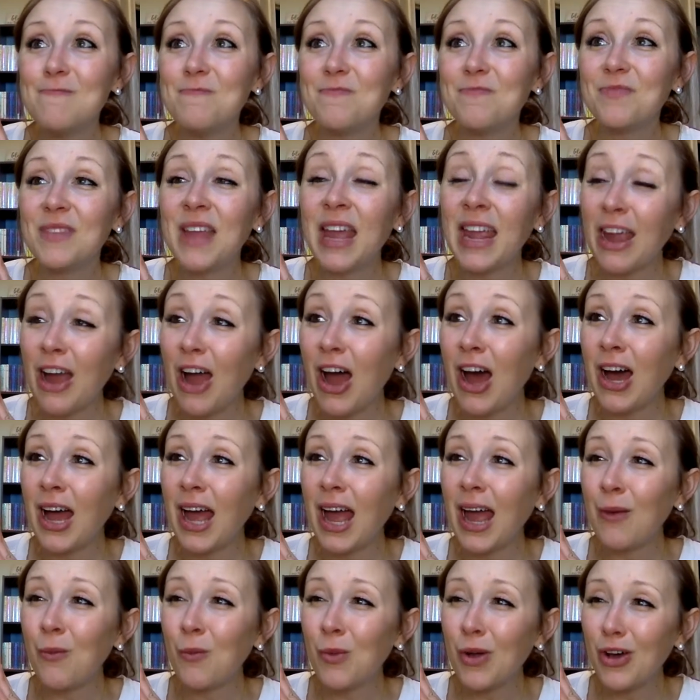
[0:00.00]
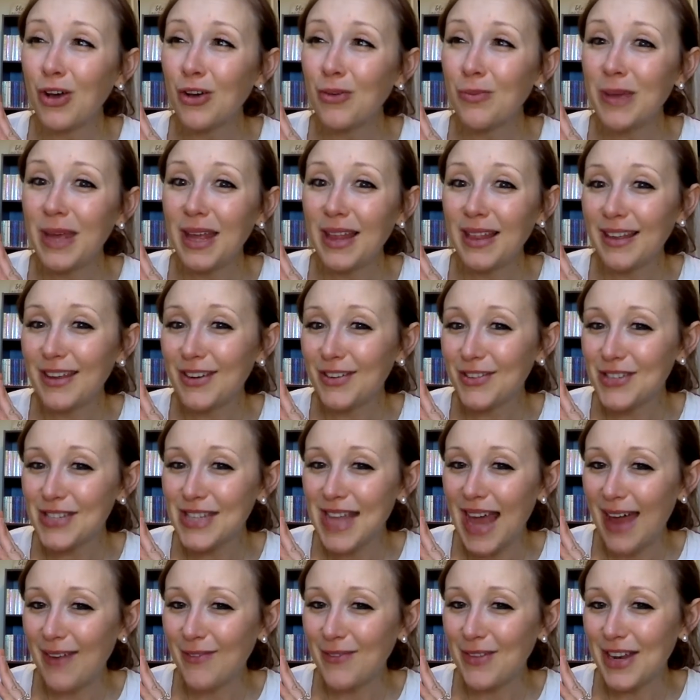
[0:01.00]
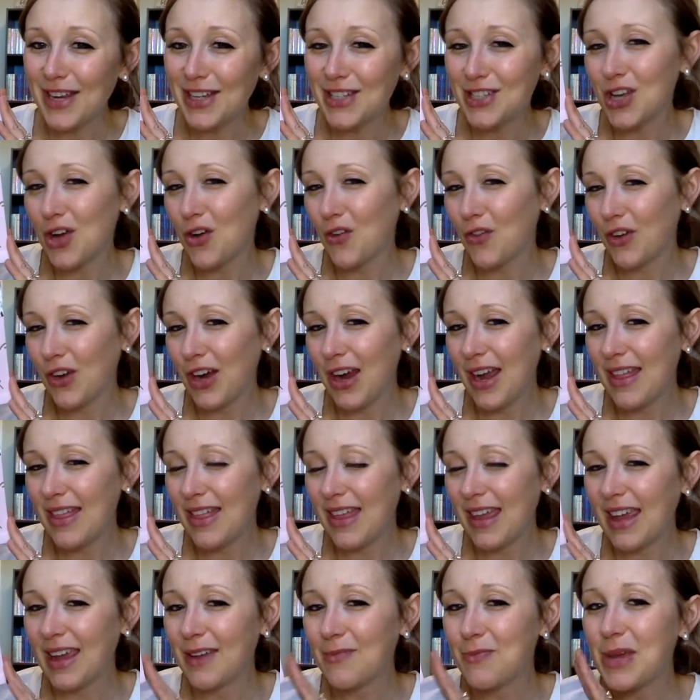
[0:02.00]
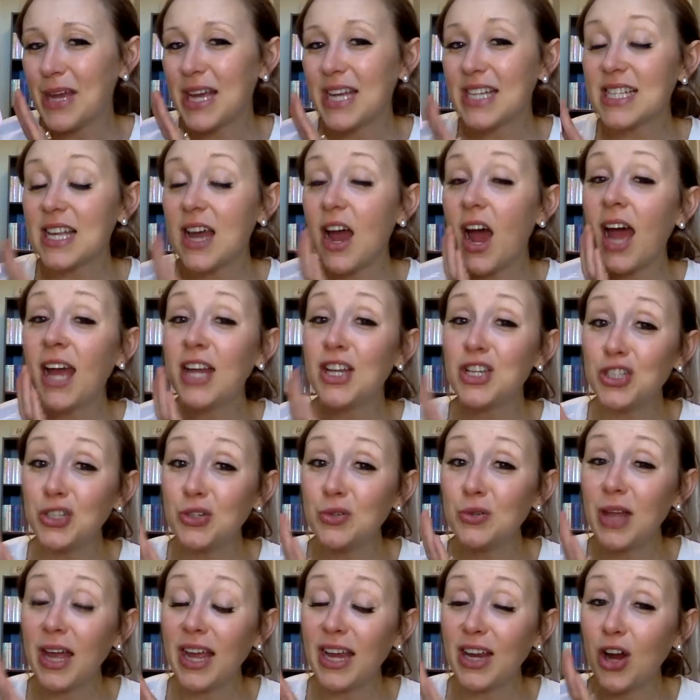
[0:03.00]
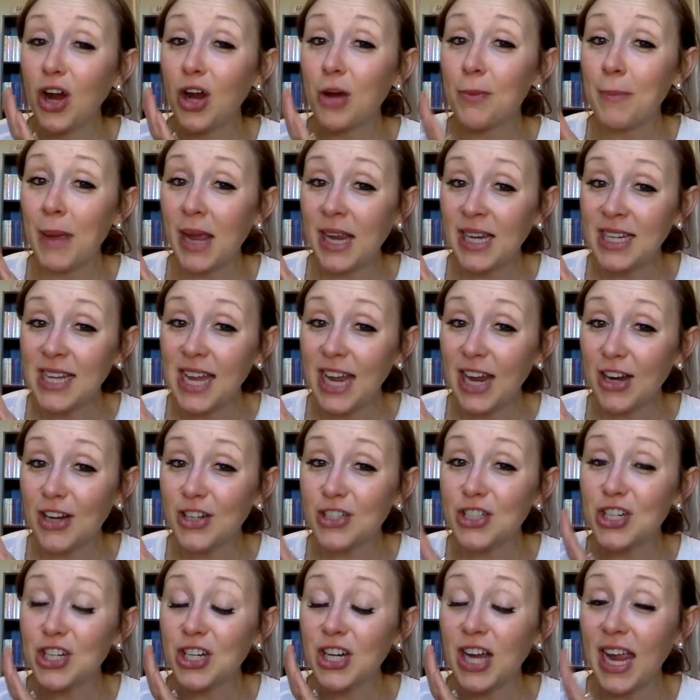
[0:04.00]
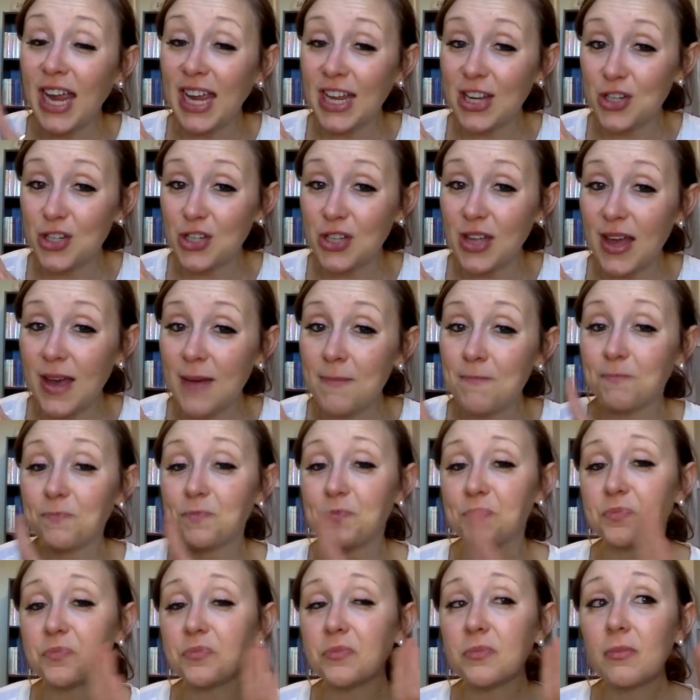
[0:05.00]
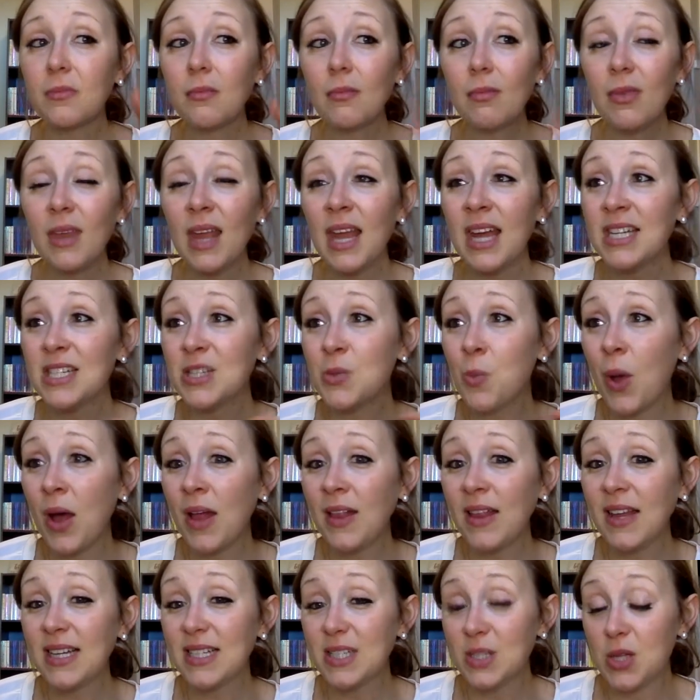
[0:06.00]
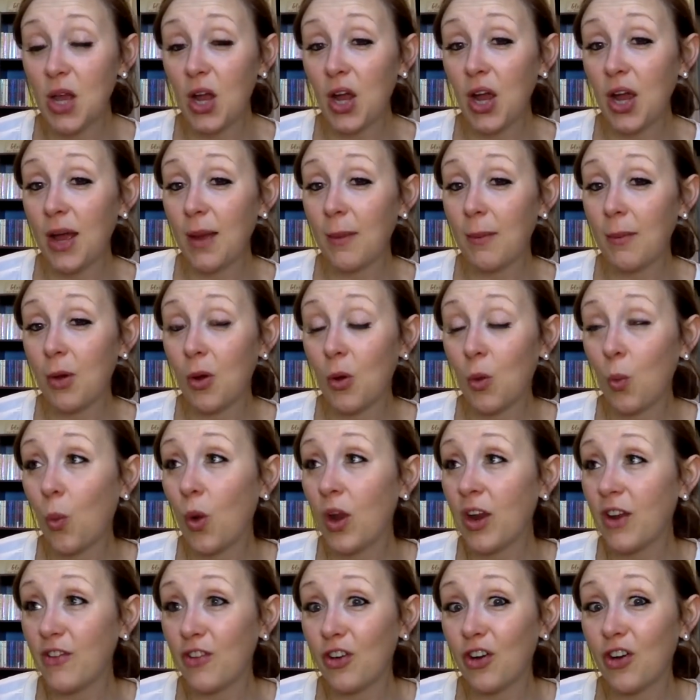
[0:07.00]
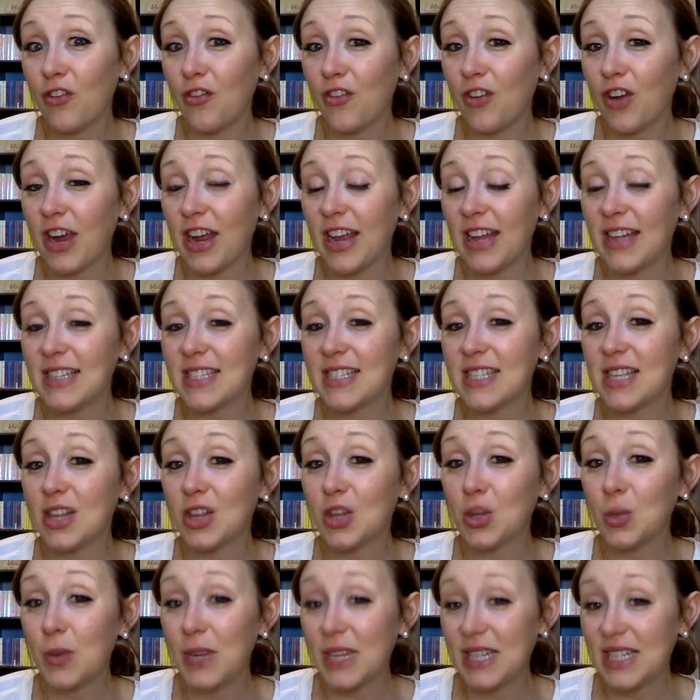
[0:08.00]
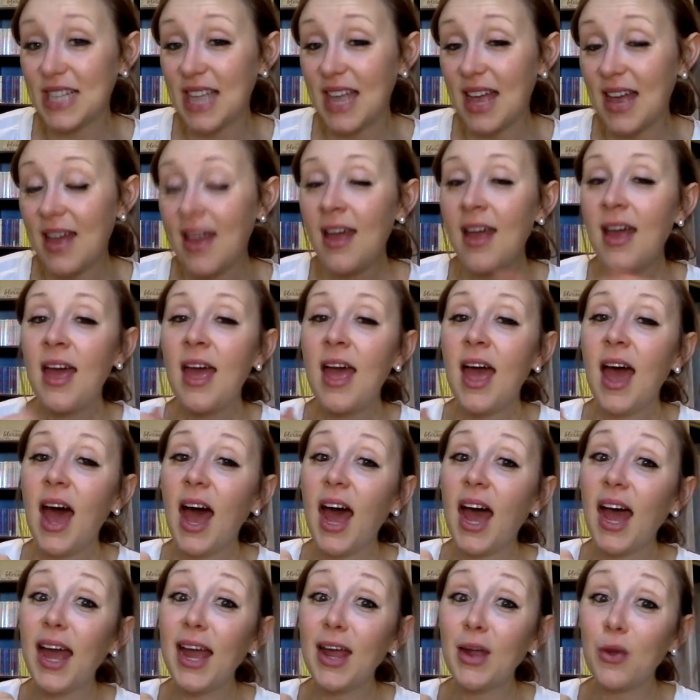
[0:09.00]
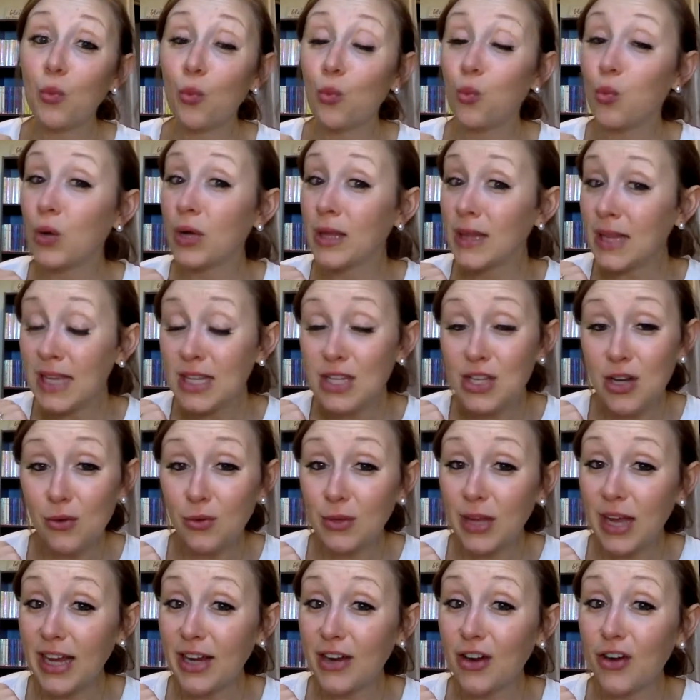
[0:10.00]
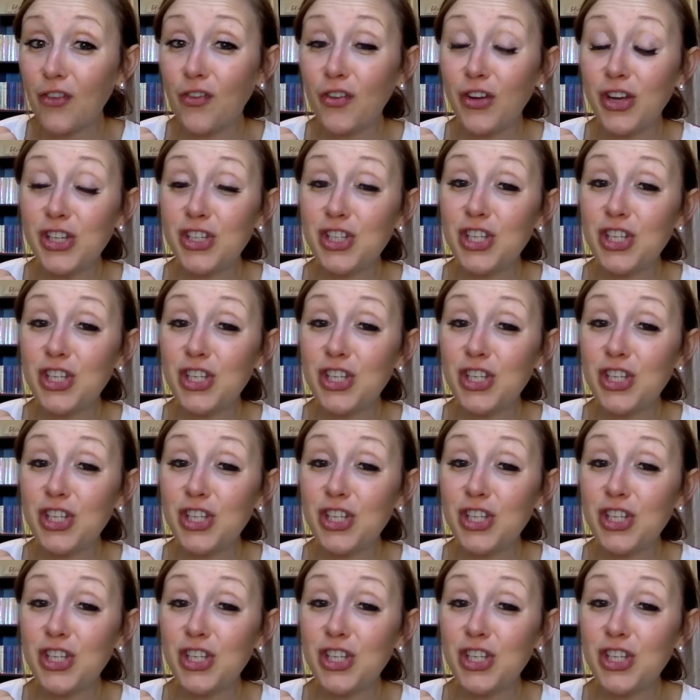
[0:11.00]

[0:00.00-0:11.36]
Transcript: like, I will be a little sad when it's over, I think, because I do like our main character, Angela, as well as one of her friends, Louisa. I really don't like her friend